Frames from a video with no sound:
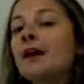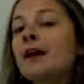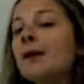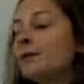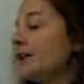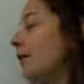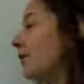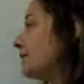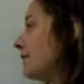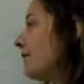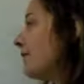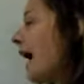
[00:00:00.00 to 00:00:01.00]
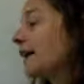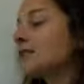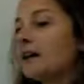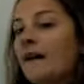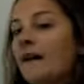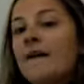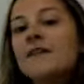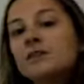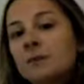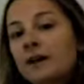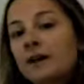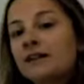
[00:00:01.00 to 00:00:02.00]
and we know it's a factor,
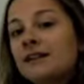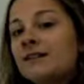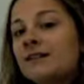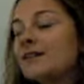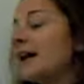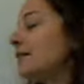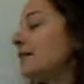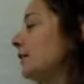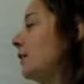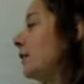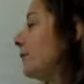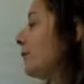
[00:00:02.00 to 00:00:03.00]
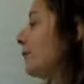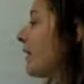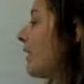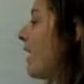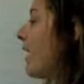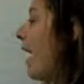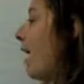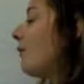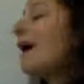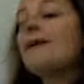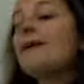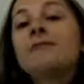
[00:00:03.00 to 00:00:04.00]
so we're going to leave that alone.
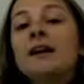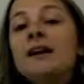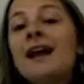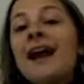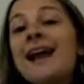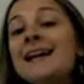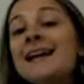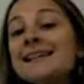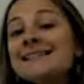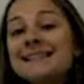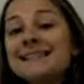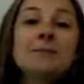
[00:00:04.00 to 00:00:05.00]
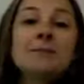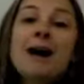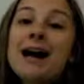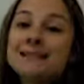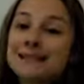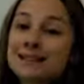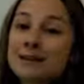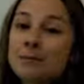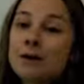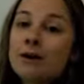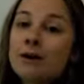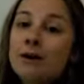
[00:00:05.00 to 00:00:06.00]
However, 8 is a composite
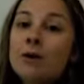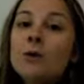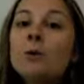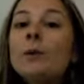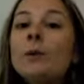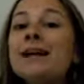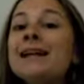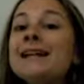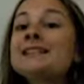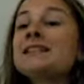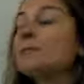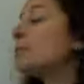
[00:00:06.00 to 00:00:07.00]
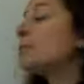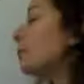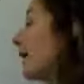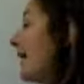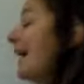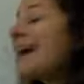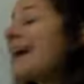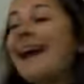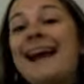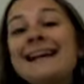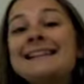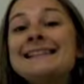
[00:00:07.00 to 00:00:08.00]
number. We need to break
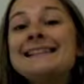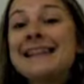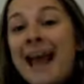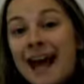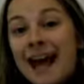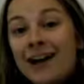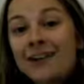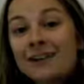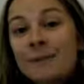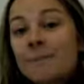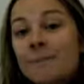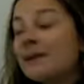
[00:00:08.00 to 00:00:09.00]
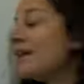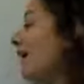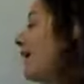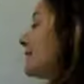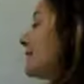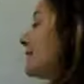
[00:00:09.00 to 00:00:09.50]
8 down because